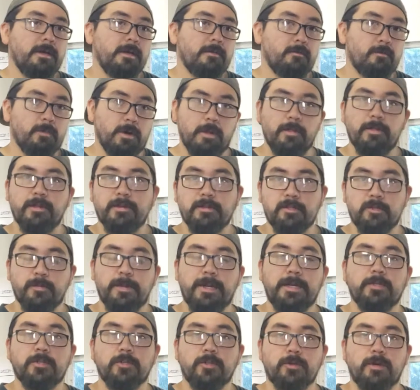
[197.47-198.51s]
welded a
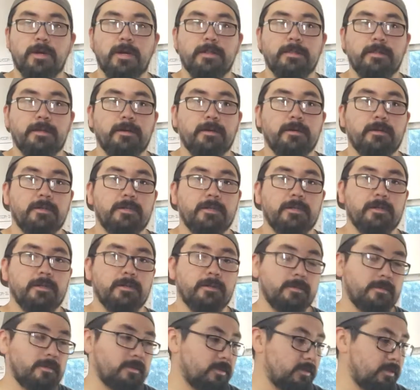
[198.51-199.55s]
spacer on there to
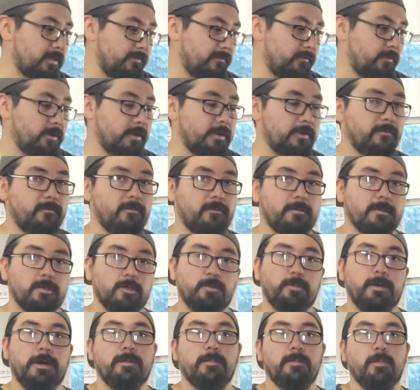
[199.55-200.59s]
convert it from a
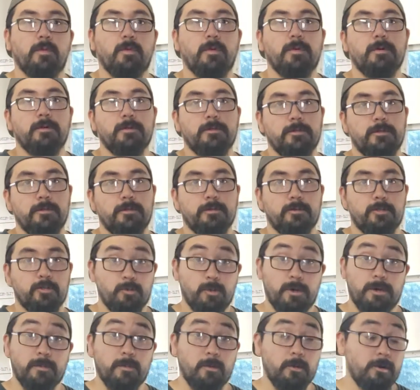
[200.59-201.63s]
spread bore to a
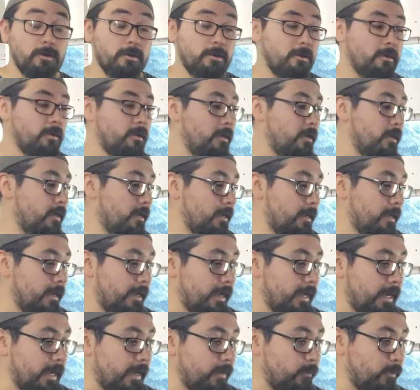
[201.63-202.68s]
square bore,
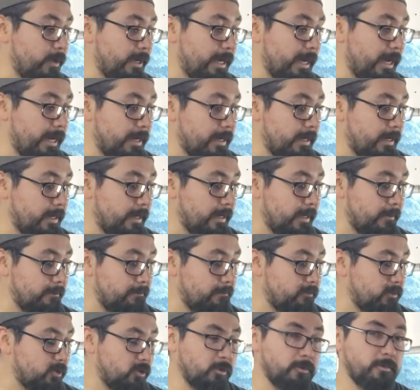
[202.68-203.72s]
and we got a
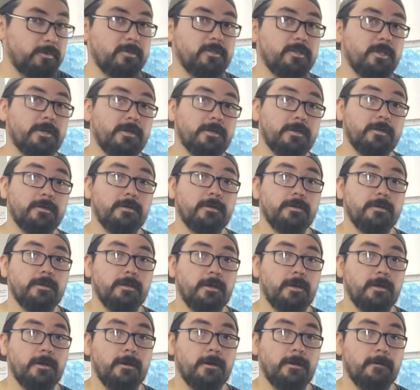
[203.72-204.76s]
Super Sucker
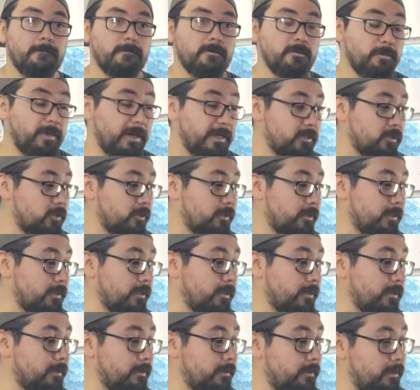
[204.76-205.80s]
spacer in
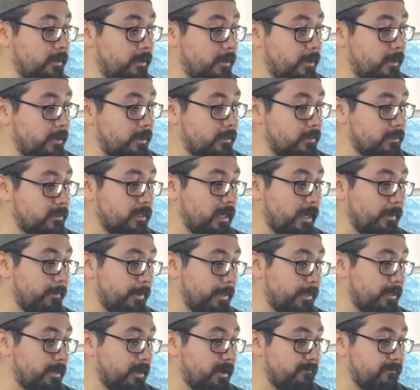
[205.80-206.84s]
there. Topping
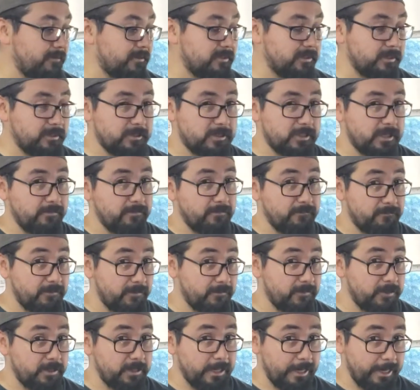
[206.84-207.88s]
it off is a
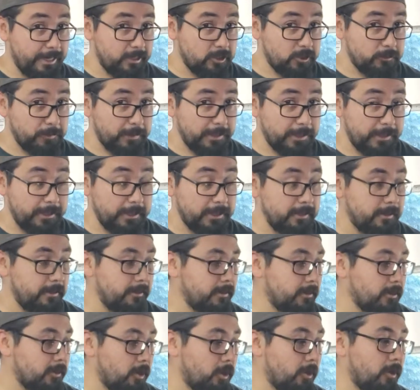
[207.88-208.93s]
750 HP
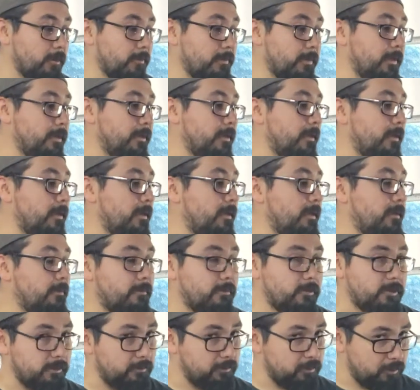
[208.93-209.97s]
carb, which
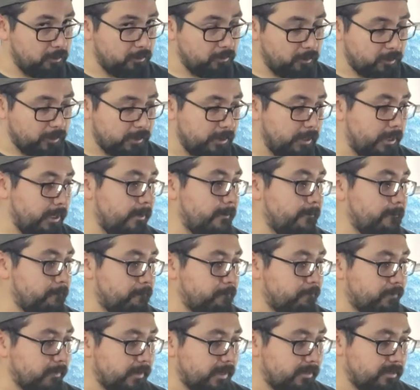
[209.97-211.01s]
I'm still working on.
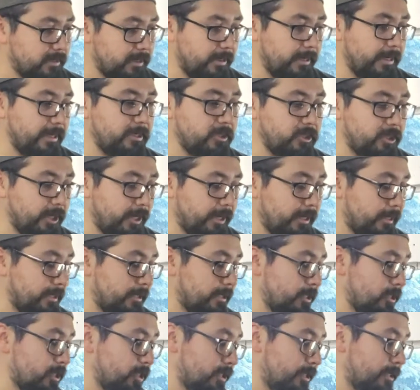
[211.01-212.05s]
It's got an HEI
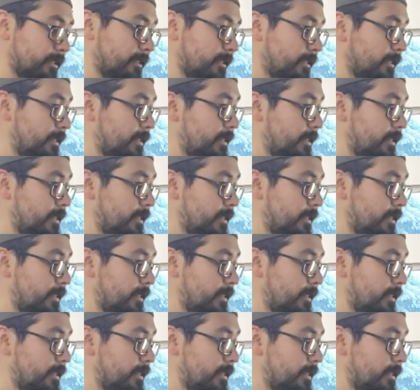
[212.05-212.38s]
ignition,